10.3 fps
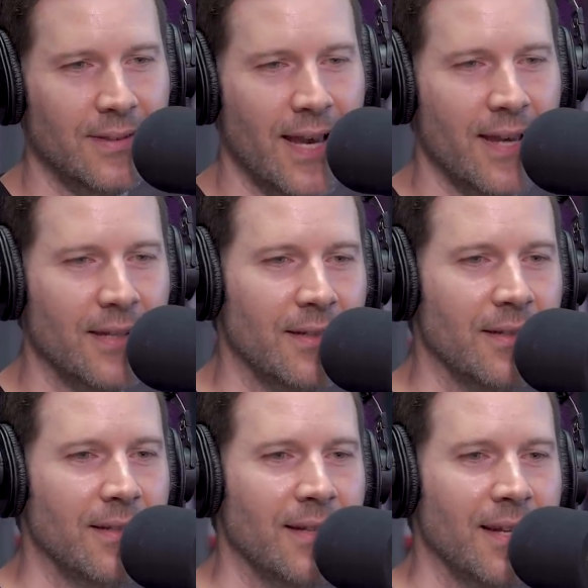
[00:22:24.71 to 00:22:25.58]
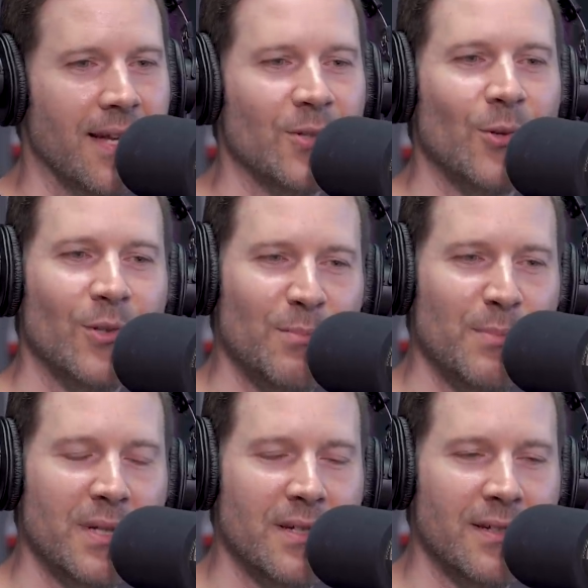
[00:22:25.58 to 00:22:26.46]
that has only
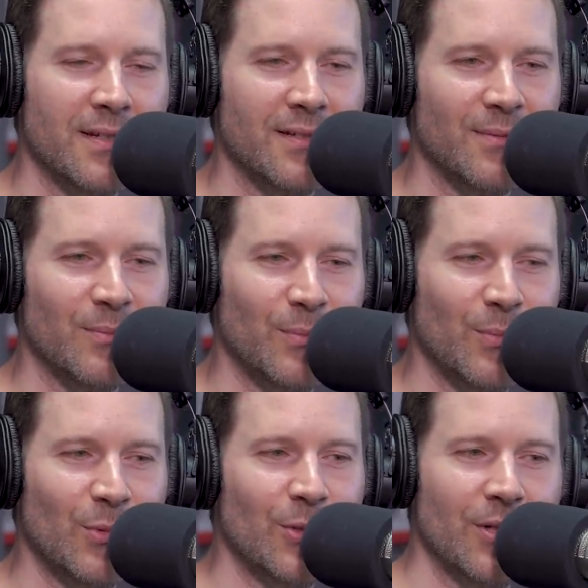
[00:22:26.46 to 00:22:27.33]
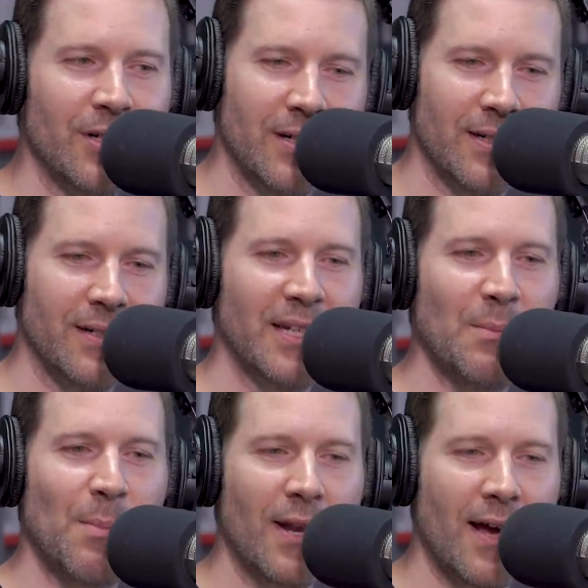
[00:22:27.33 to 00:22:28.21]
been more
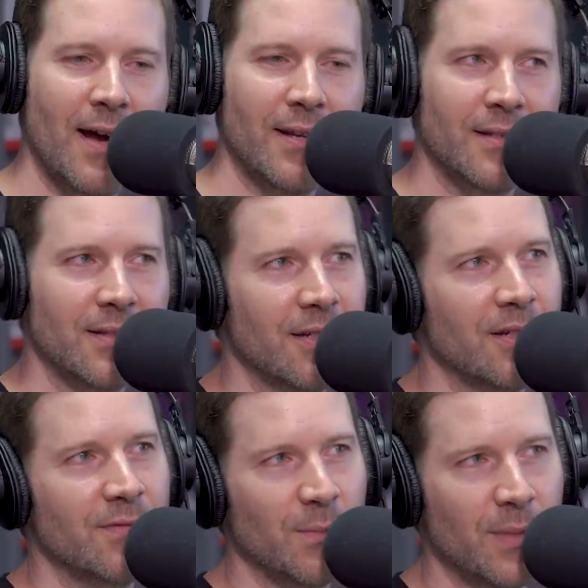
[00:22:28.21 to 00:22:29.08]
implied and stuff,